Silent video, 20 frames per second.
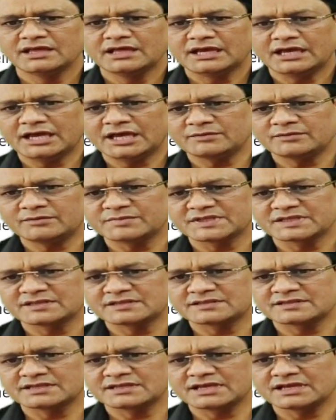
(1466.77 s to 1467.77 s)
and
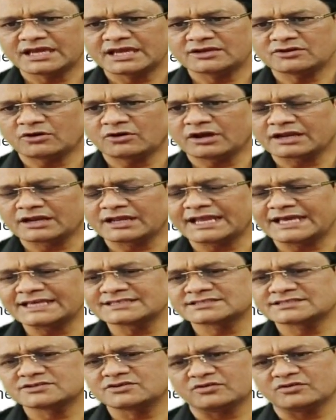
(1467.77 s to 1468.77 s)
possessing an
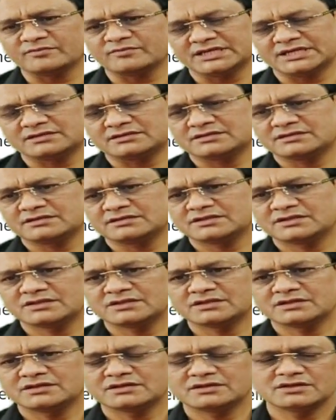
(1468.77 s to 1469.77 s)
organized government.
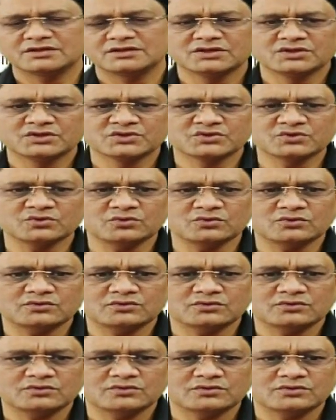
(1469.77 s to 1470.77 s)
So
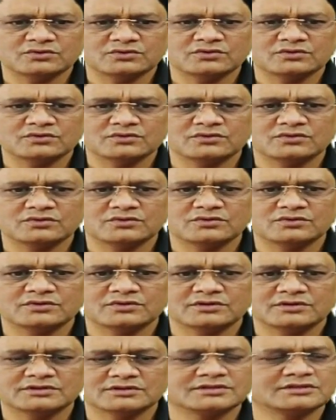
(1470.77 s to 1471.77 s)

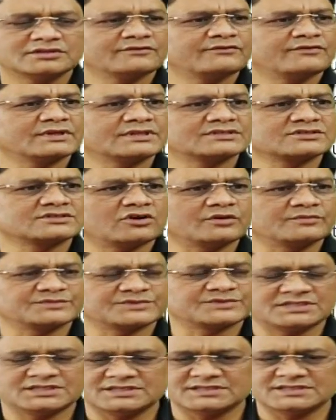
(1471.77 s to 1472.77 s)
the first
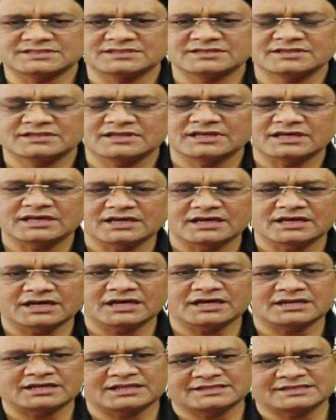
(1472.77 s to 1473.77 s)
option is
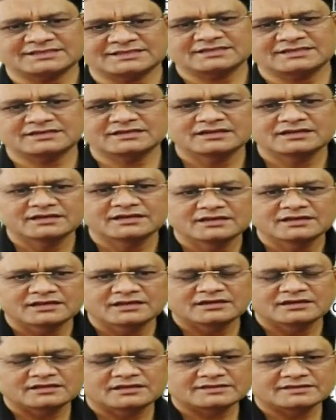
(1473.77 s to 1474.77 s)
our answer.
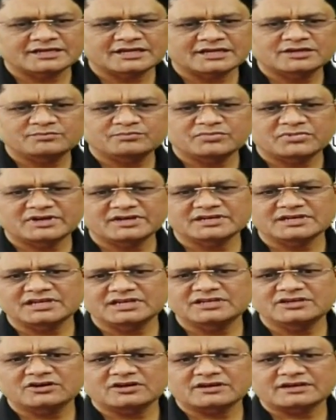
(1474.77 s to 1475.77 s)
Second,
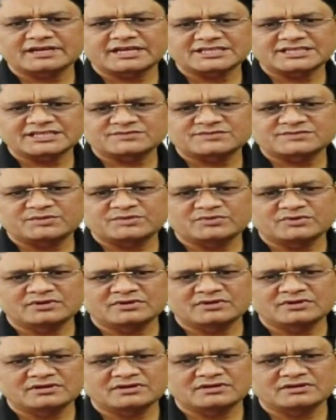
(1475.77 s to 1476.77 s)
politically organized
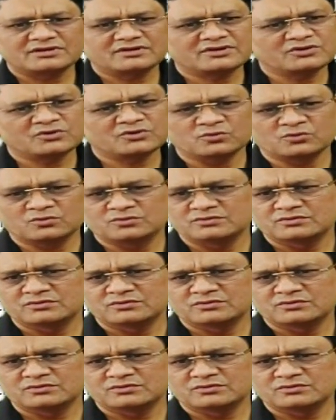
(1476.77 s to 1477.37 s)
people, no,